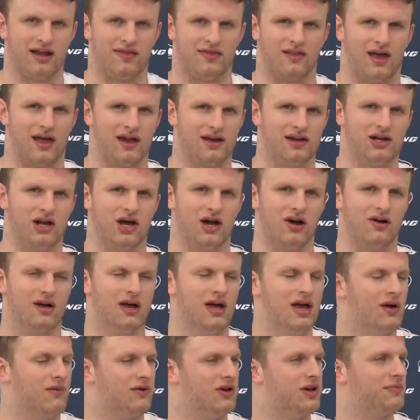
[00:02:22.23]
And then, you know,
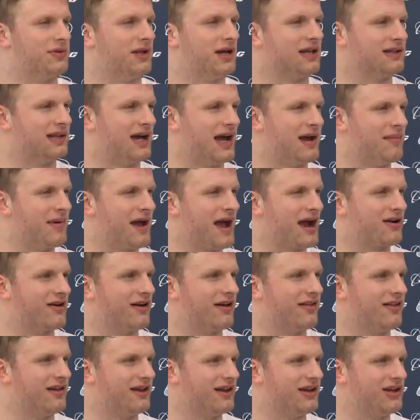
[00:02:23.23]
when you play linebacker,
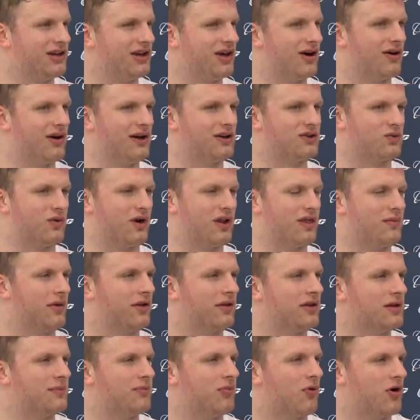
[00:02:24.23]
I think, you know, it's one of the
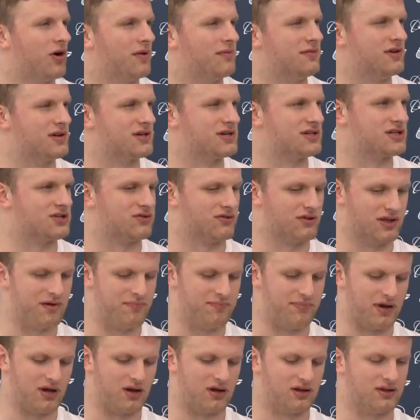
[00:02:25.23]
most important positions to really
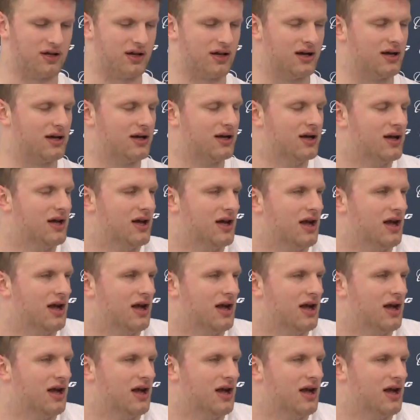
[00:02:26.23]
build a